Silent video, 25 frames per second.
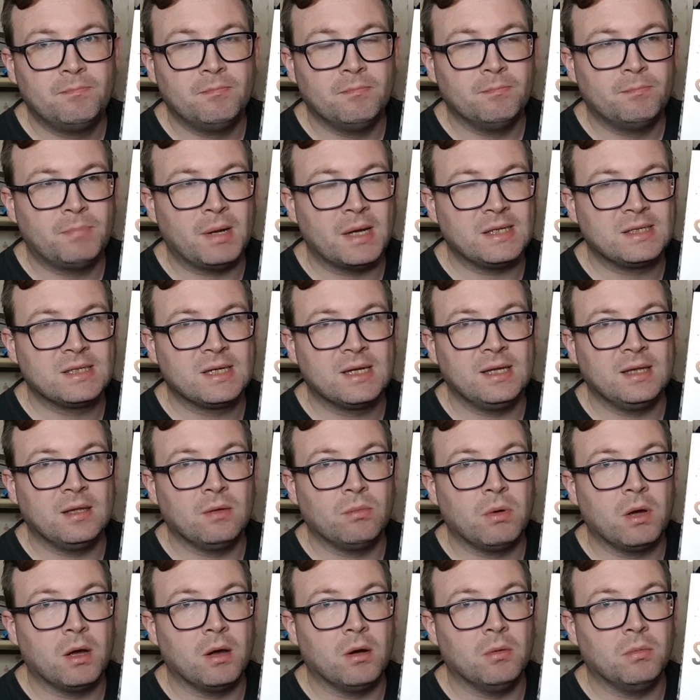Basically, the
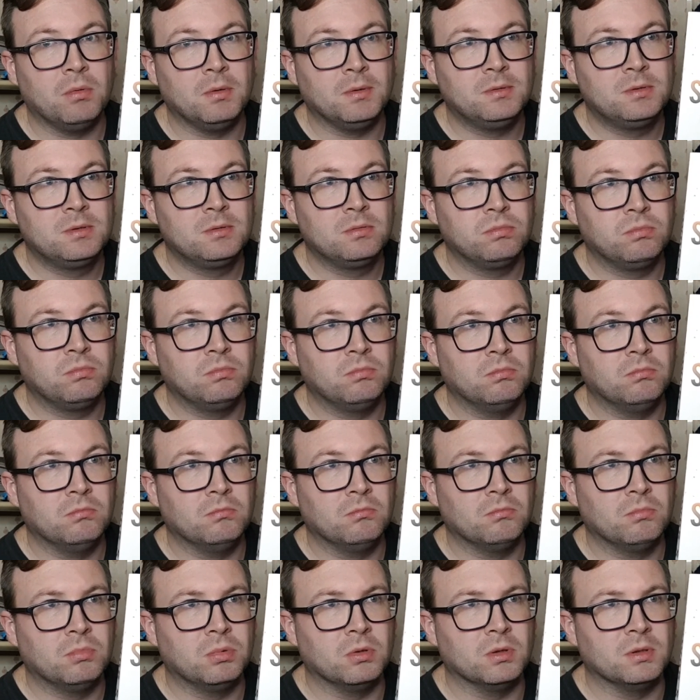world was
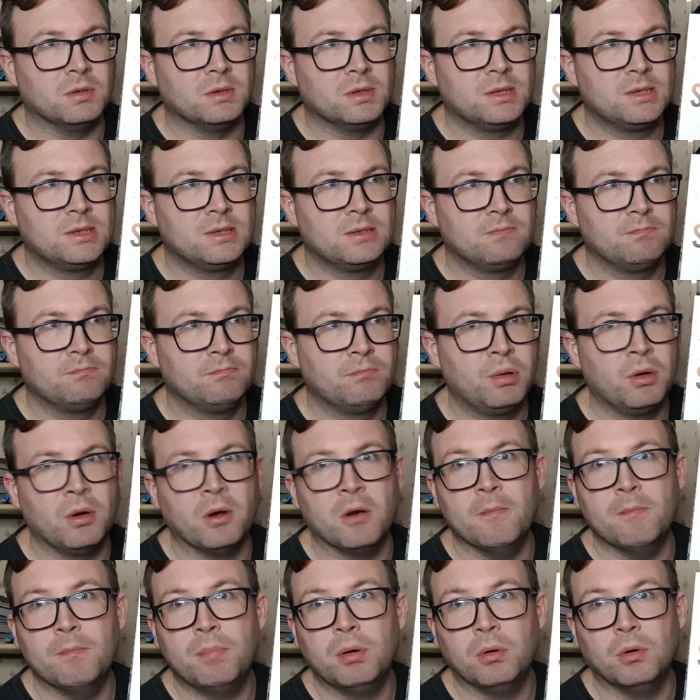was put
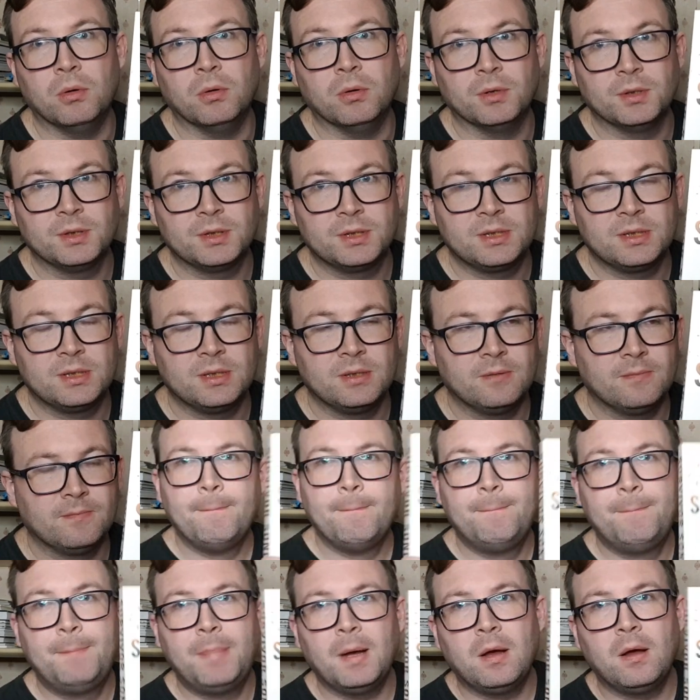on pause.
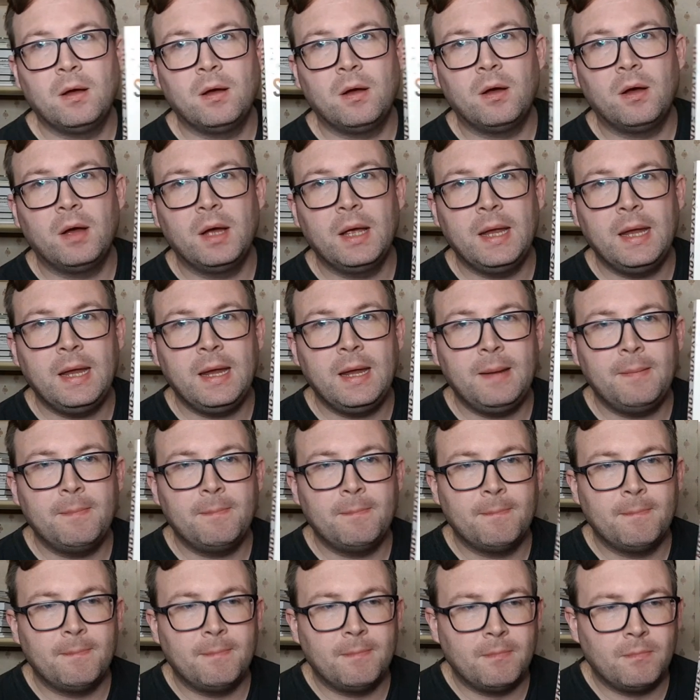But I
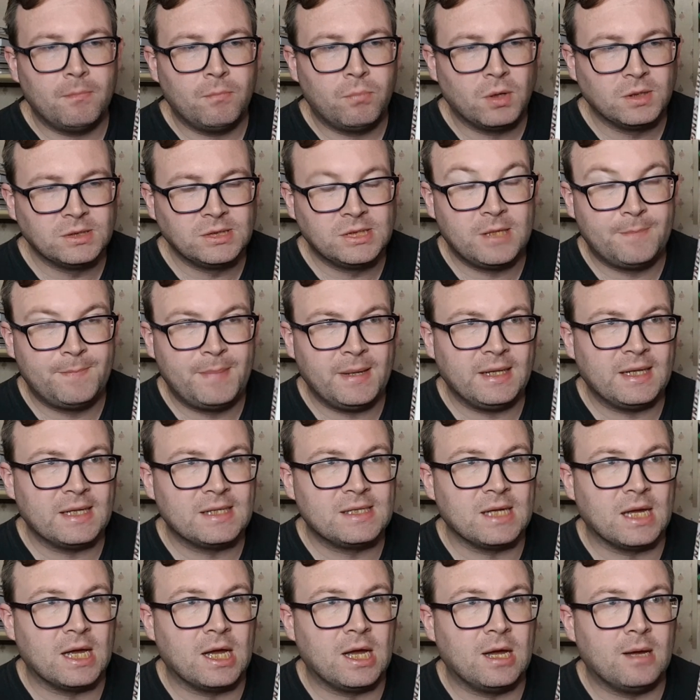wanted to pick
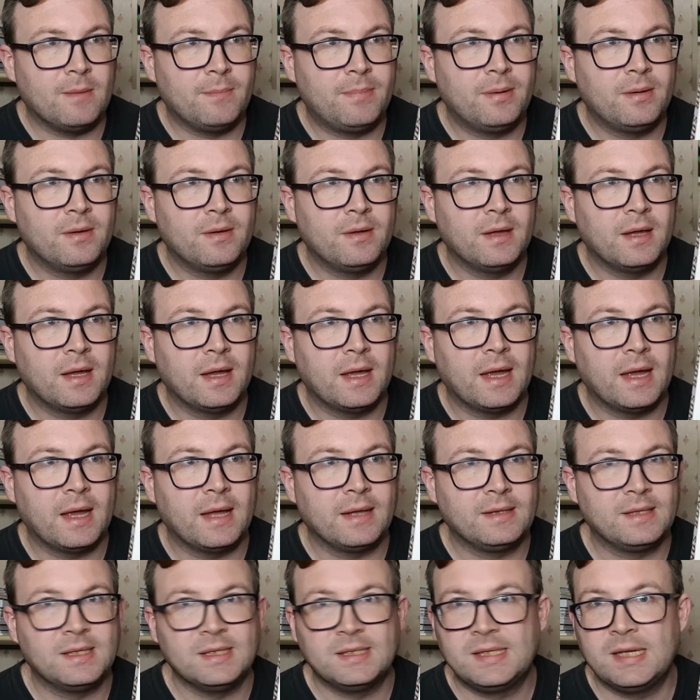this up
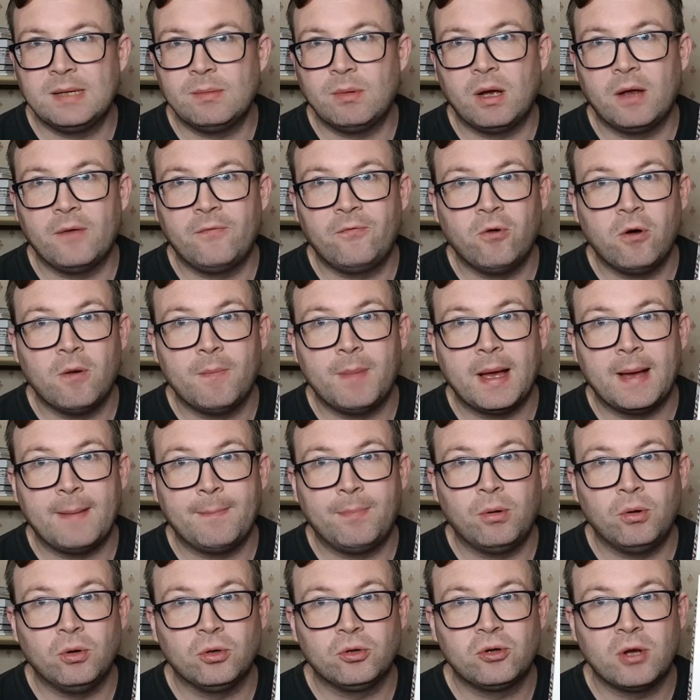to see what I thought about
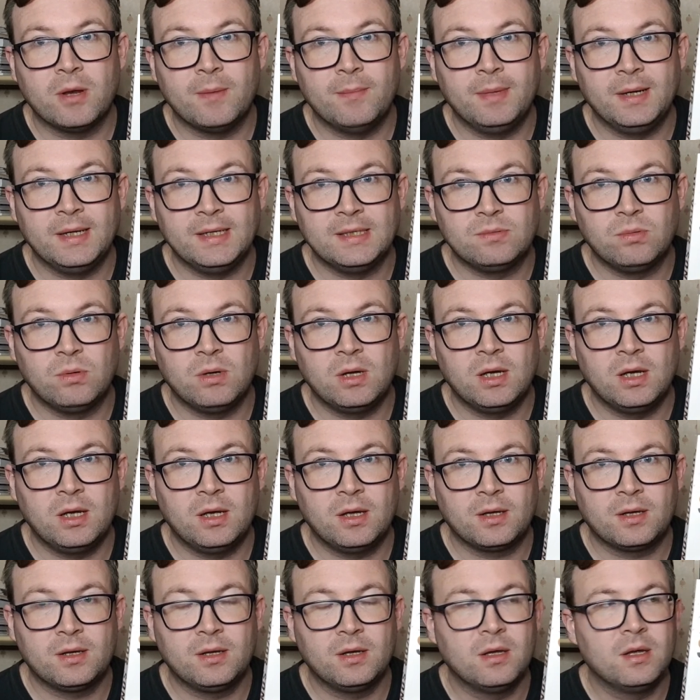Paul Tremblay's
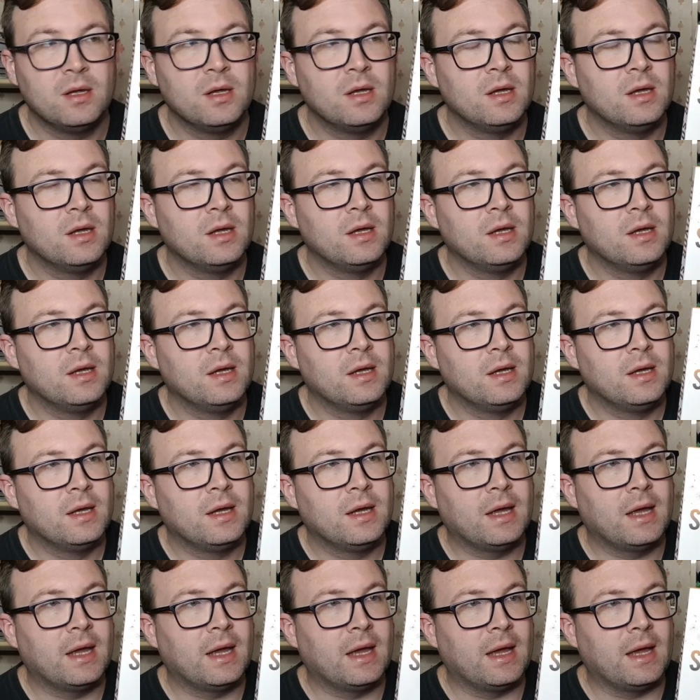work,
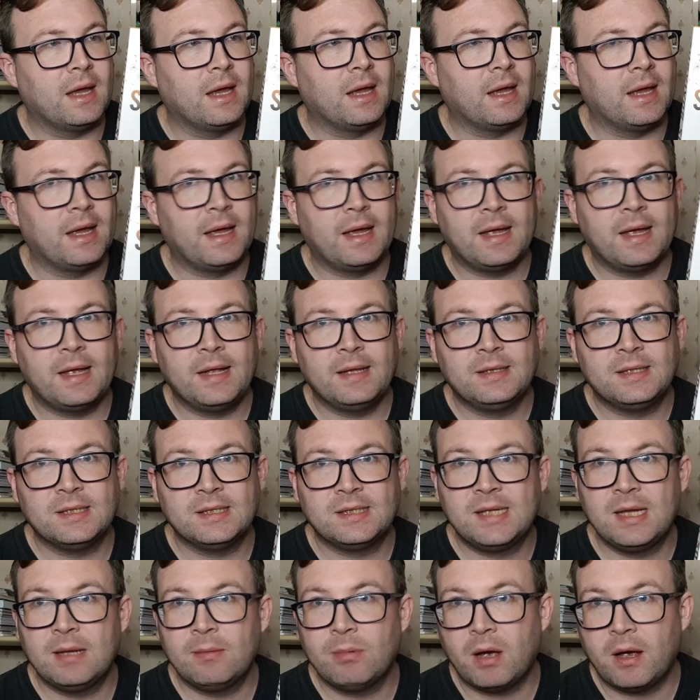and to
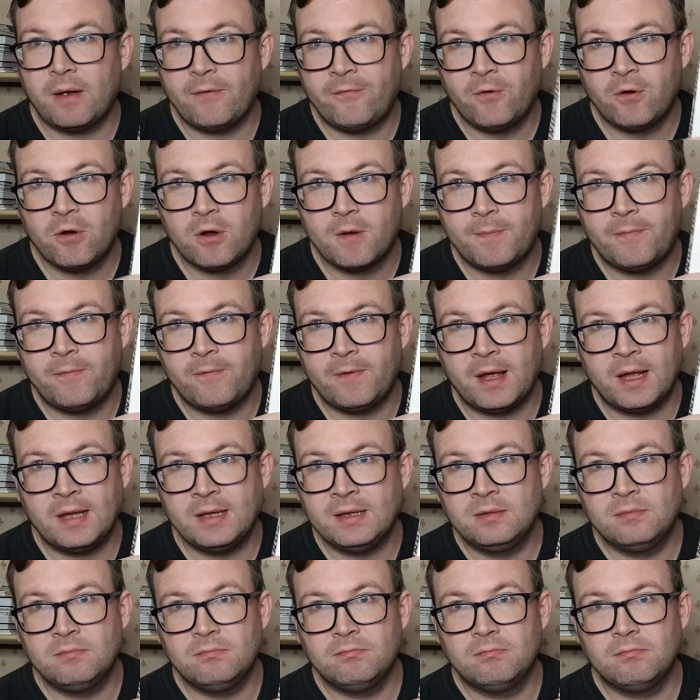see what I thought
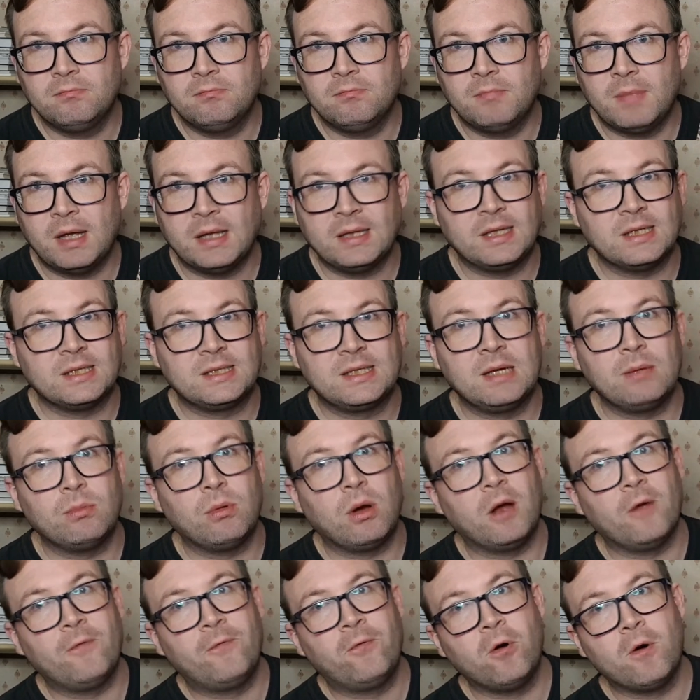and and to see
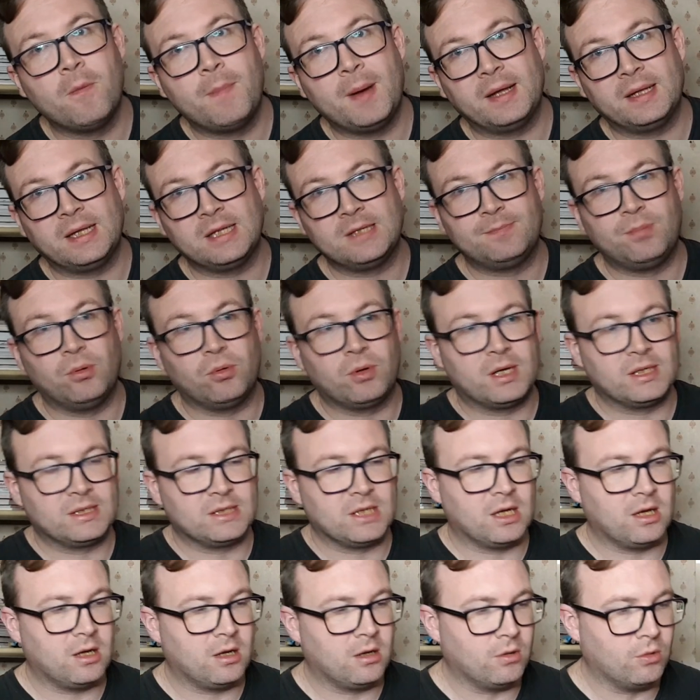what I thought about this book as a
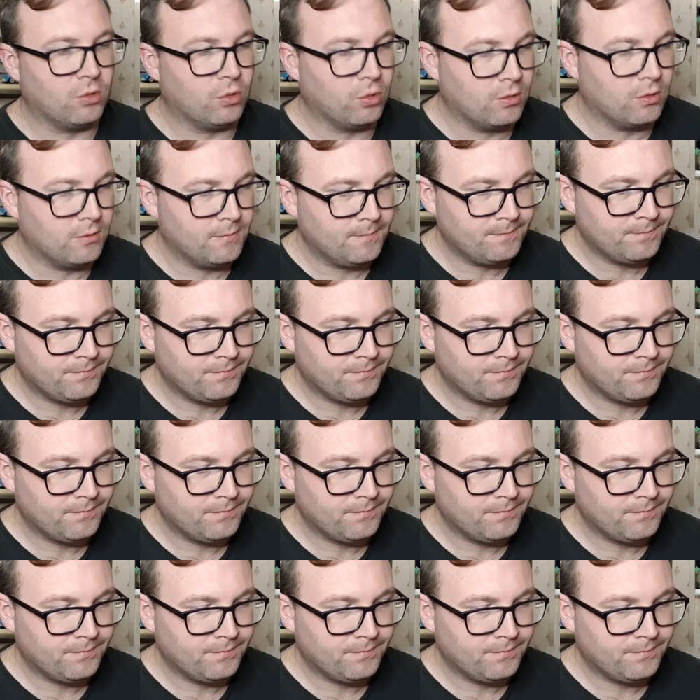whole.